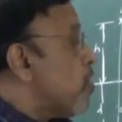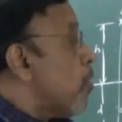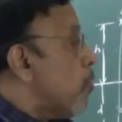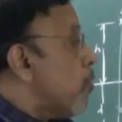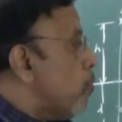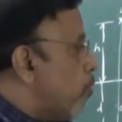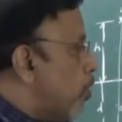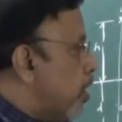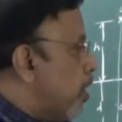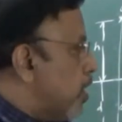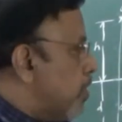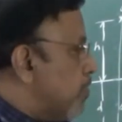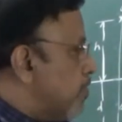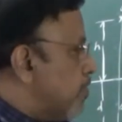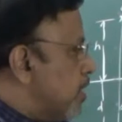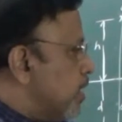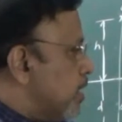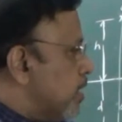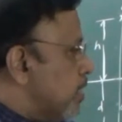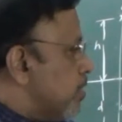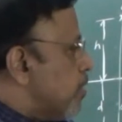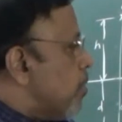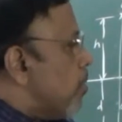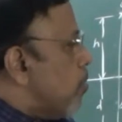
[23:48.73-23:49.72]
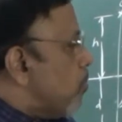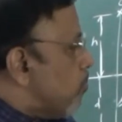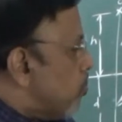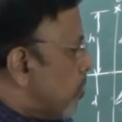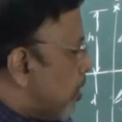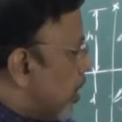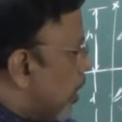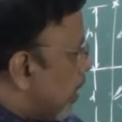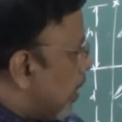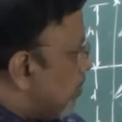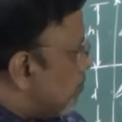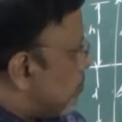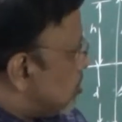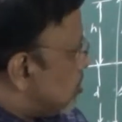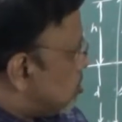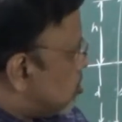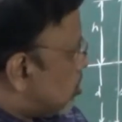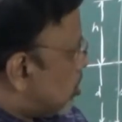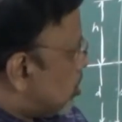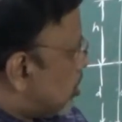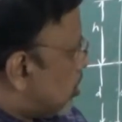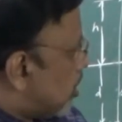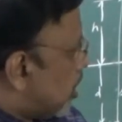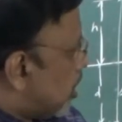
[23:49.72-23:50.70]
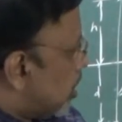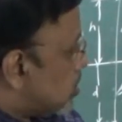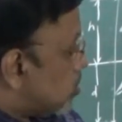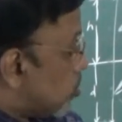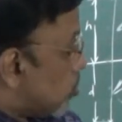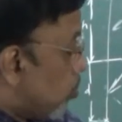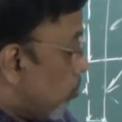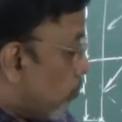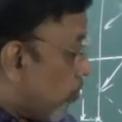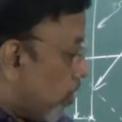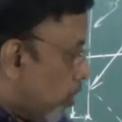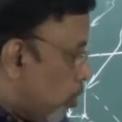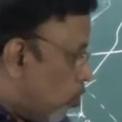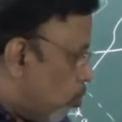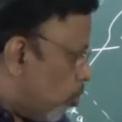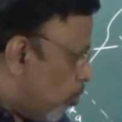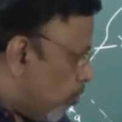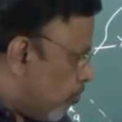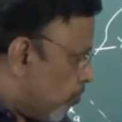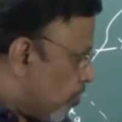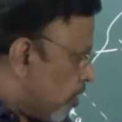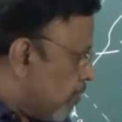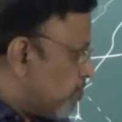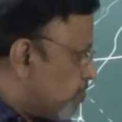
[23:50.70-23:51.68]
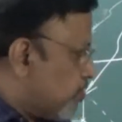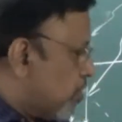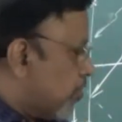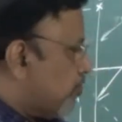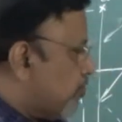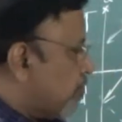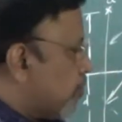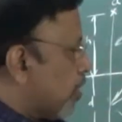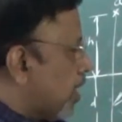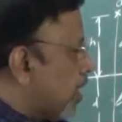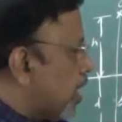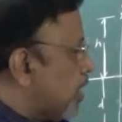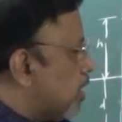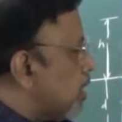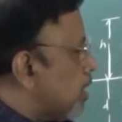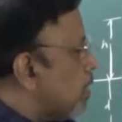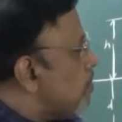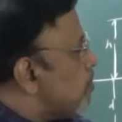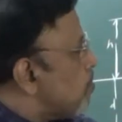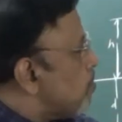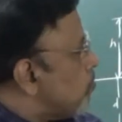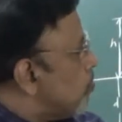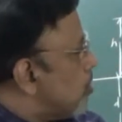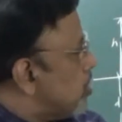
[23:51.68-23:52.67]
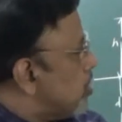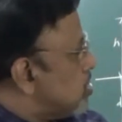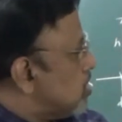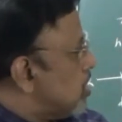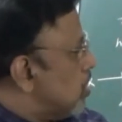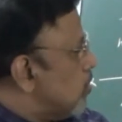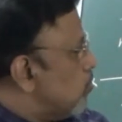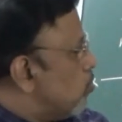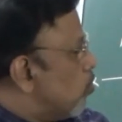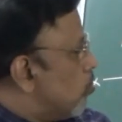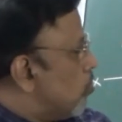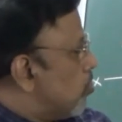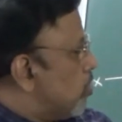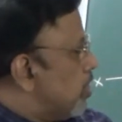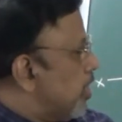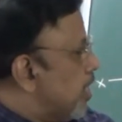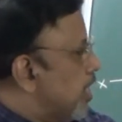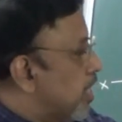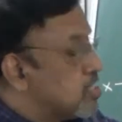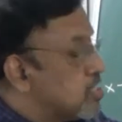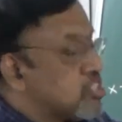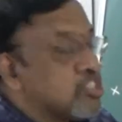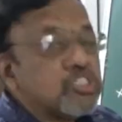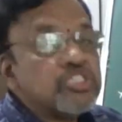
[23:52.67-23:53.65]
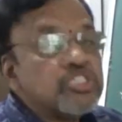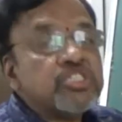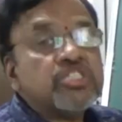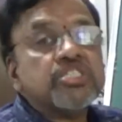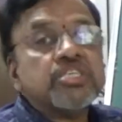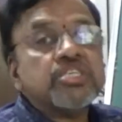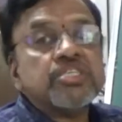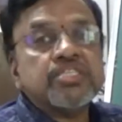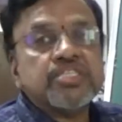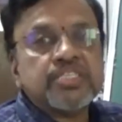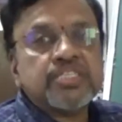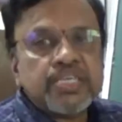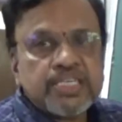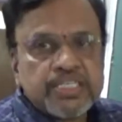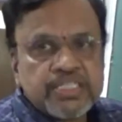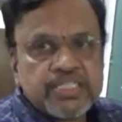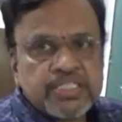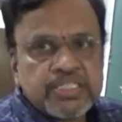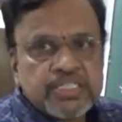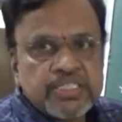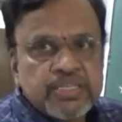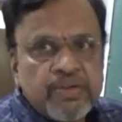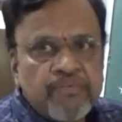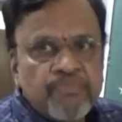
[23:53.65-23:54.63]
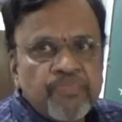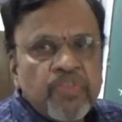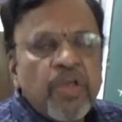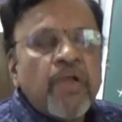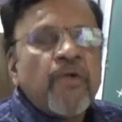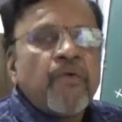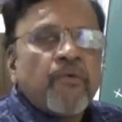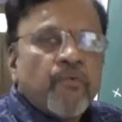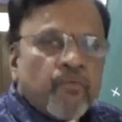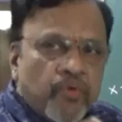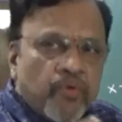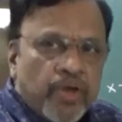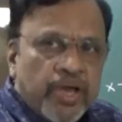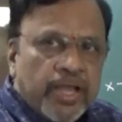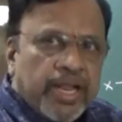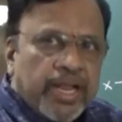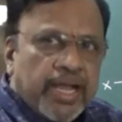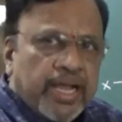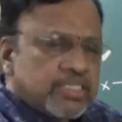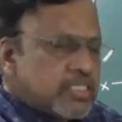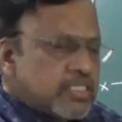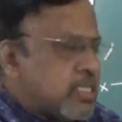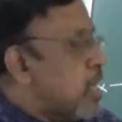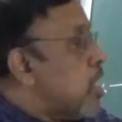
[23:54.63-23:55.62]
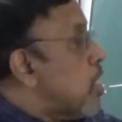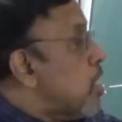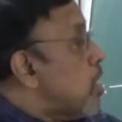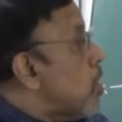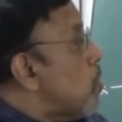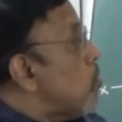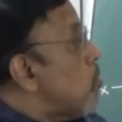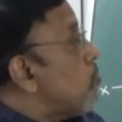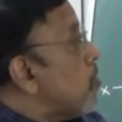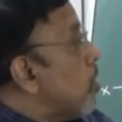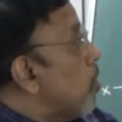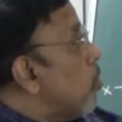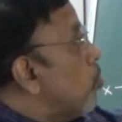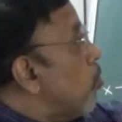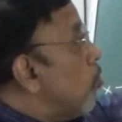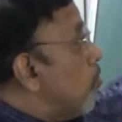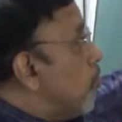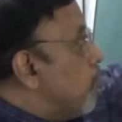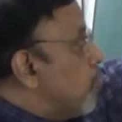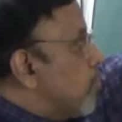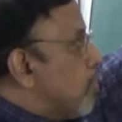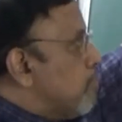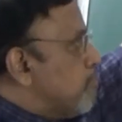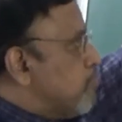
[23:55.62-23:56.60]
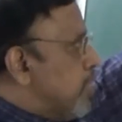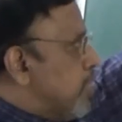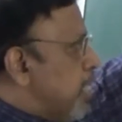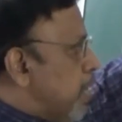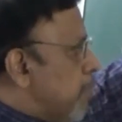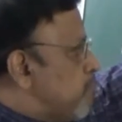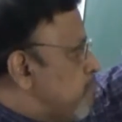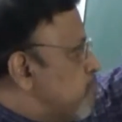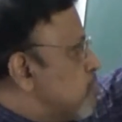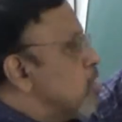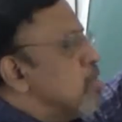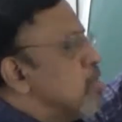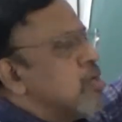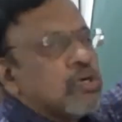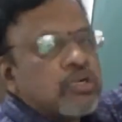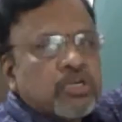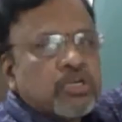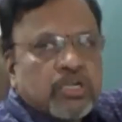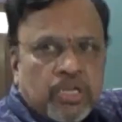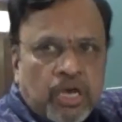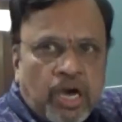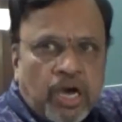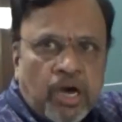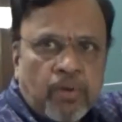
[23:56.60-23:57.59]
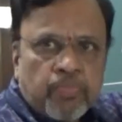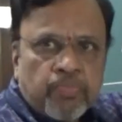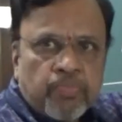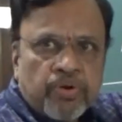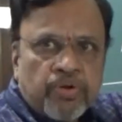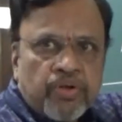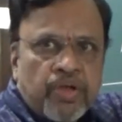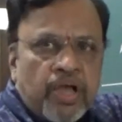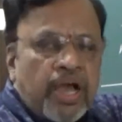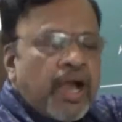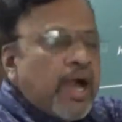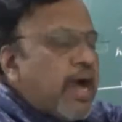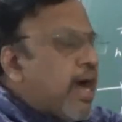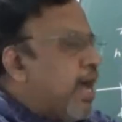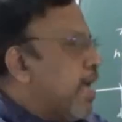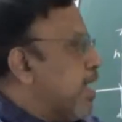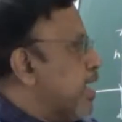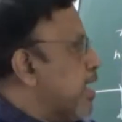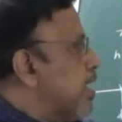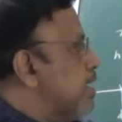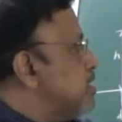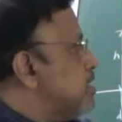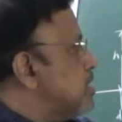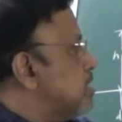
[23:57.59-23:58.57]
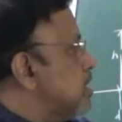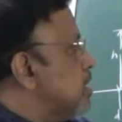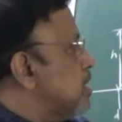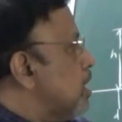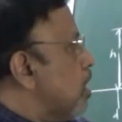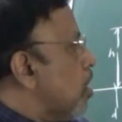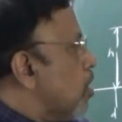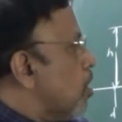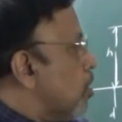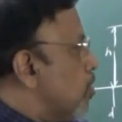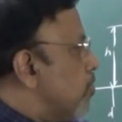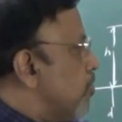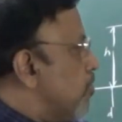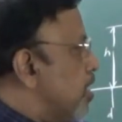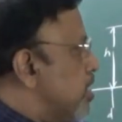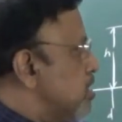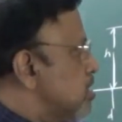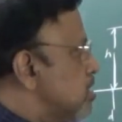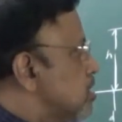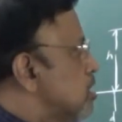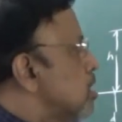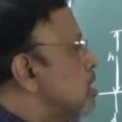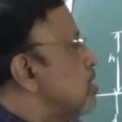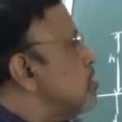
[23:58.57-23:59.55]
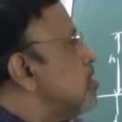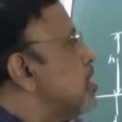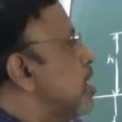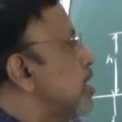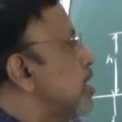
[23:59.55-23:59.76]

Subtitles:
wherever we have these details, if I look from the front, we see only H distances. Whereas if I look from the top, I can see always the